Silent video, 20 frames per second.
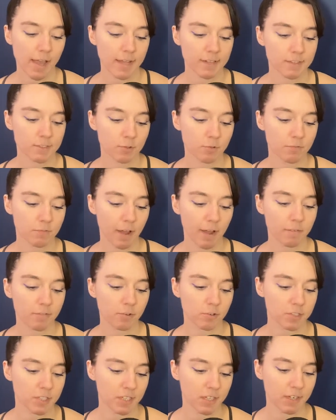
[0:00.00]
Etzel
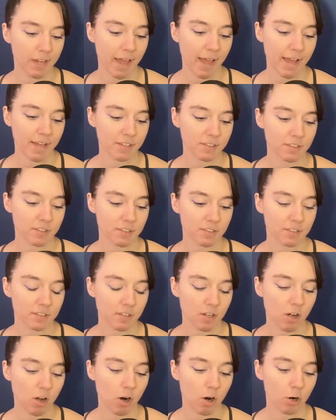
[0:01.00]
513
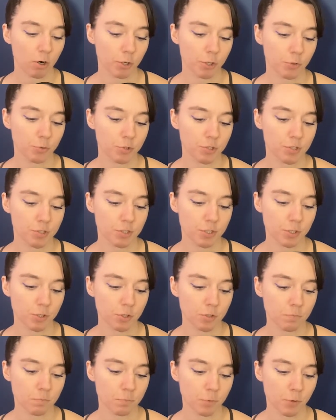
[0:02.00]
asks, are you
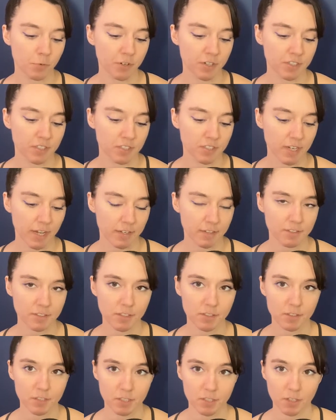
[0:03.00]
still moving to
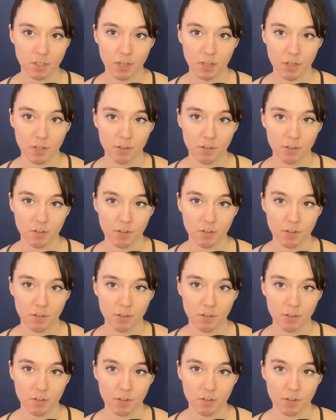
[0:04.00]
Texas?